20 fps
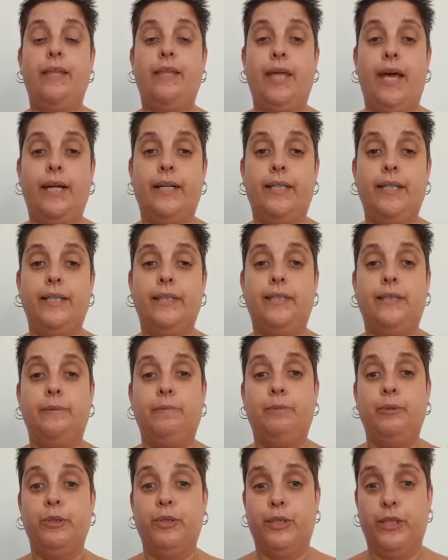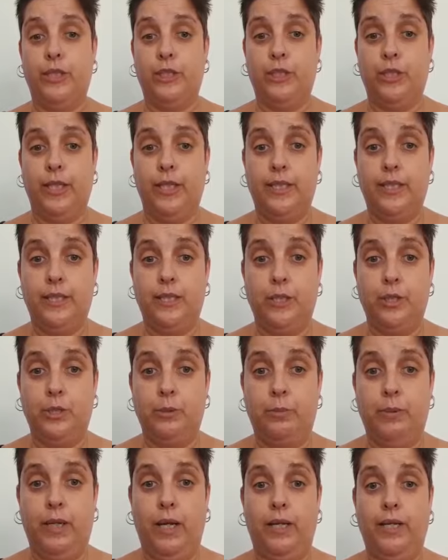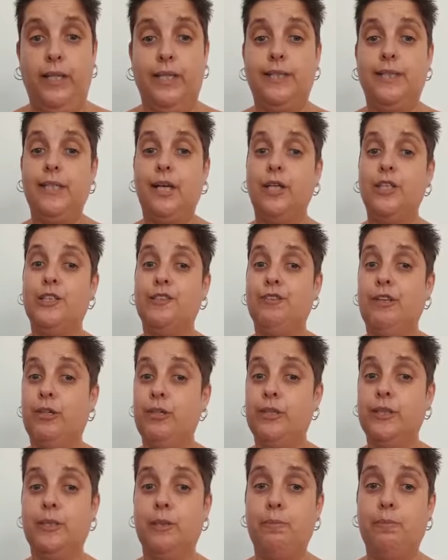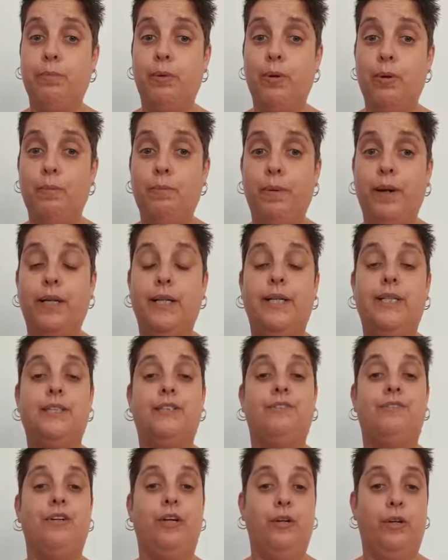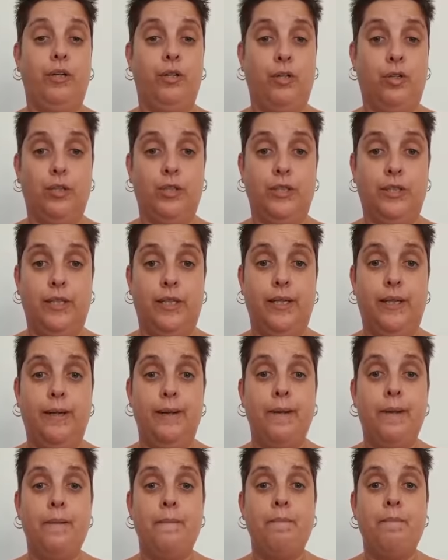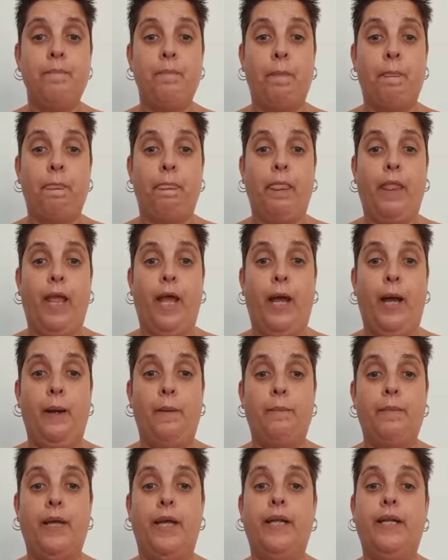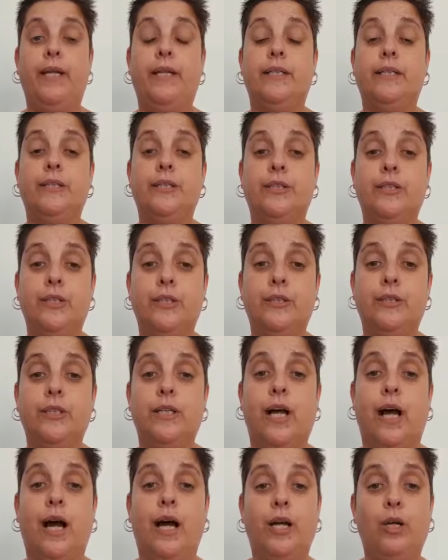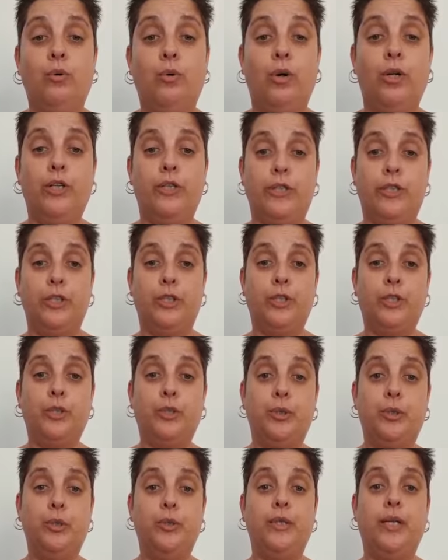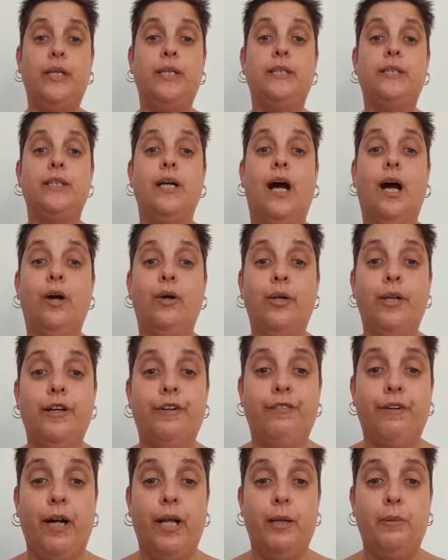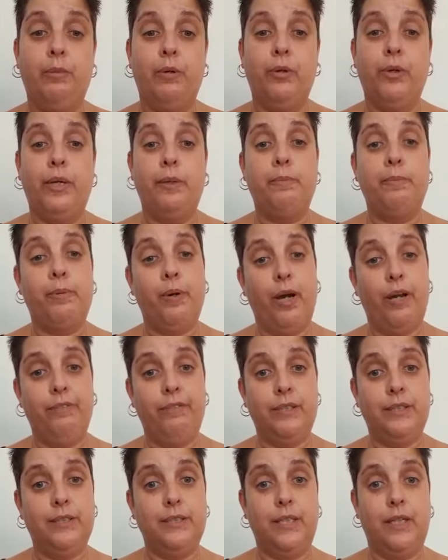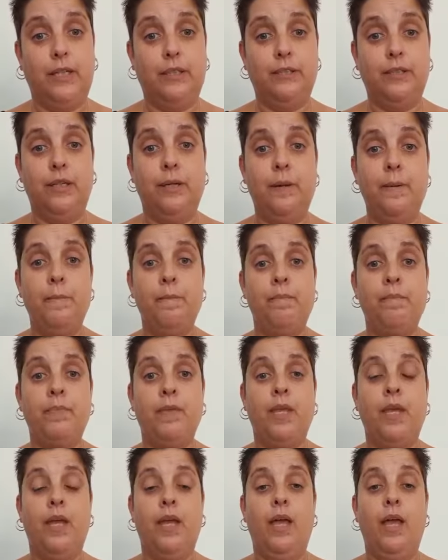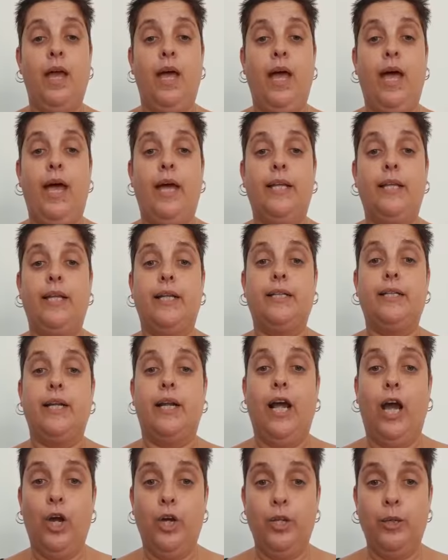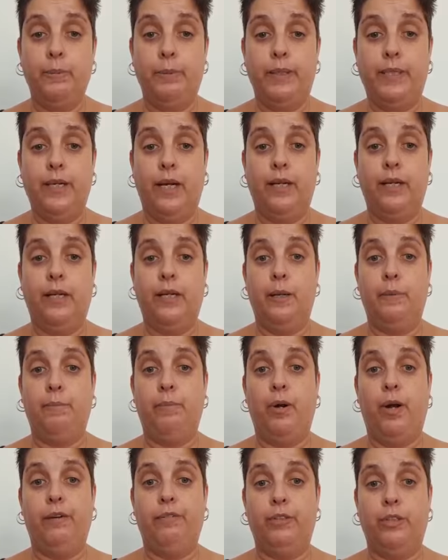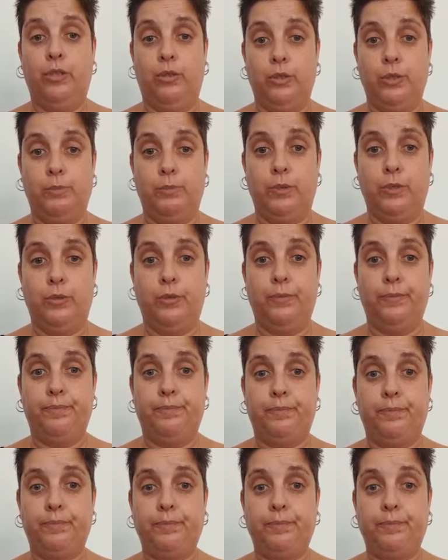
That is the procedure that needs to be done. It sounds very simple, but it's very costly. They need a certain high quality screw that is only available in private sector, and it can only be done in a private hospital.